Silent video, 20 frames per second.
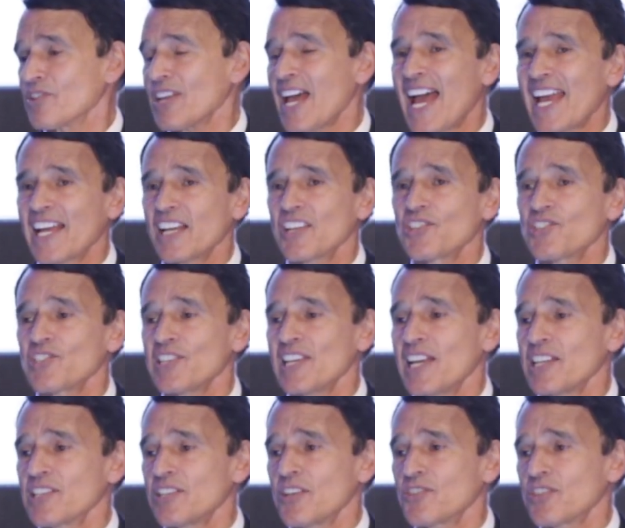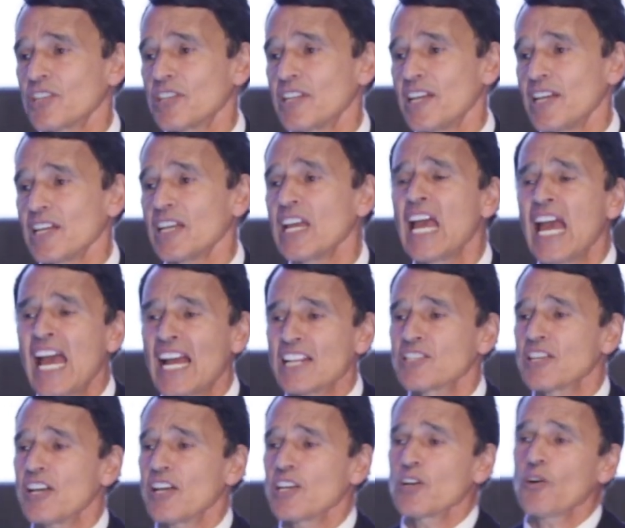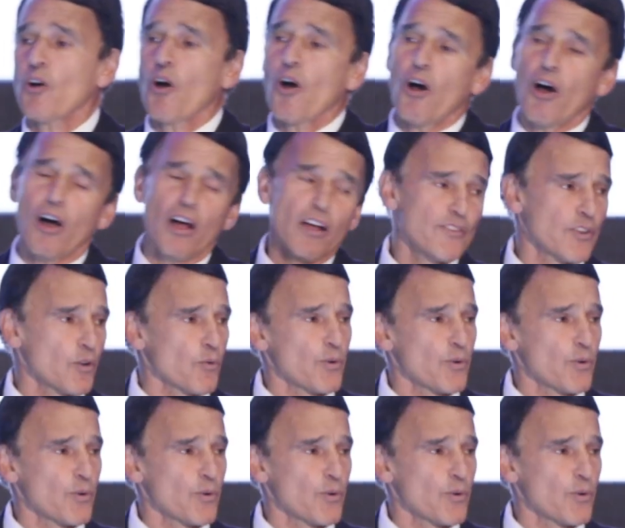I can stand here today and tell you all the